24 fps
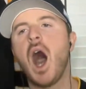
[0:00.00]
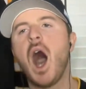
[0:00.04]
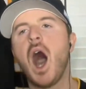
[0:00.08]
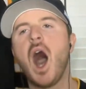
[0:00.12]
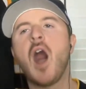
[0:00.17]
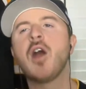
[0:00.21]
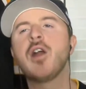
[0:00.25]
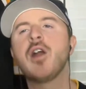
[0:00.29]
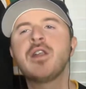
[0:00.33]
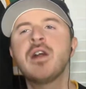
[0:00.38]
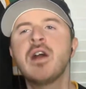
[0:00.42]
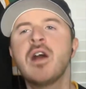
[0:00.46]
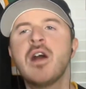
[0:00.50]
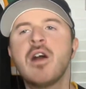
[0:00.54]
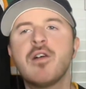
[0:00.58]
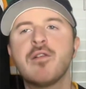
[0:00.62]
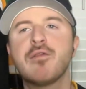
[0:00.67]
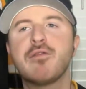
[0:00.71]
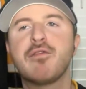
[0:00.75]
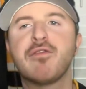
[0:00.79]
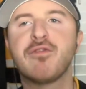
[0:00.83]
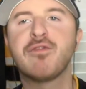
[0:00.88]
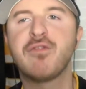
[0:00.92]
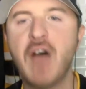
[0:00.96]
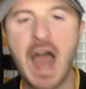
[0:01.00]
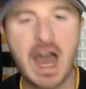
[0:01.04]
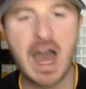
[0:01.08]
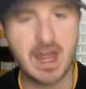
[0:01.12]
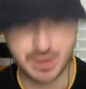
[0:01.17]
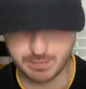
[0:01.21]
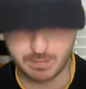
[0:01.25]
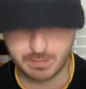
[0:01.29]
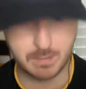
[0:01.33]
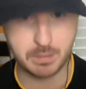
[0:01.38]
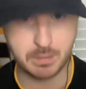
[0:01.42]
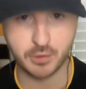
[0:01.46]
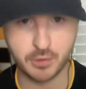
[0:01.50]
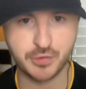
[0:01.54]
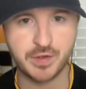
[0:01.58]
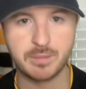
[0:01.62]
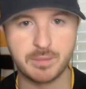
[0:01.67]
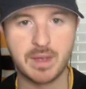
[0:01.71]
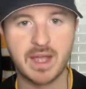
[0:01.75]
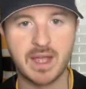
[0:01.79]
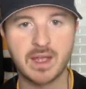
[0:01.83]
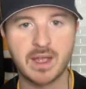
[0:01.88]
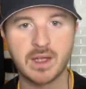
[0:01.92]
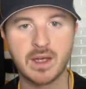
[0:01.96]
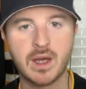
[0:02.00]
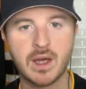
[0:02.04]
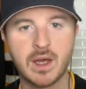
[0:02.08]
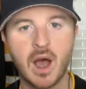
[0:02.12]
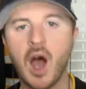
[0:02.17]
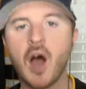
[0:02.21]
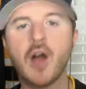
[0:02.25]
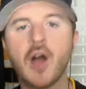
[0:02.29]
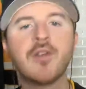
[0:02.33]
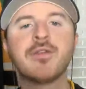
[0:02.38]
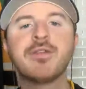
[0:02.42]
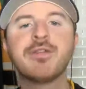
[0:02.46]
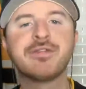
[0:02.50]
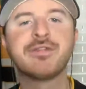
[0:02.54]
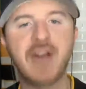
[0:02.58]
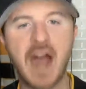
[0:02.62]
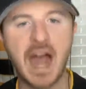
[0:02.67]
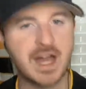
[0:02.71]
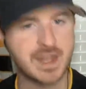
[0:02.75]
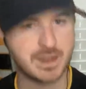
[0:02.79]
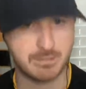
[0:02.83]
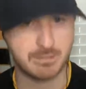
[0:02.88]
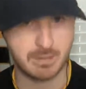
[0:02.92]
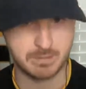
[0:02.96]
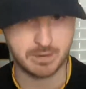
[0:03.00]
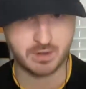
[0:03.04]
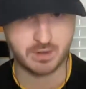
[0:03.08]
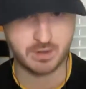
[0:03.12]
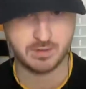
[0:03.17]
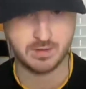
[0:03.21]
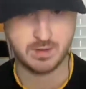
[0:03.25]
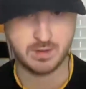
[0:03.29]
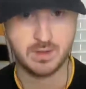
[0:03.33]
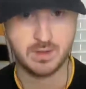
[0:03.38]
unfathomable to me. Unfathomable.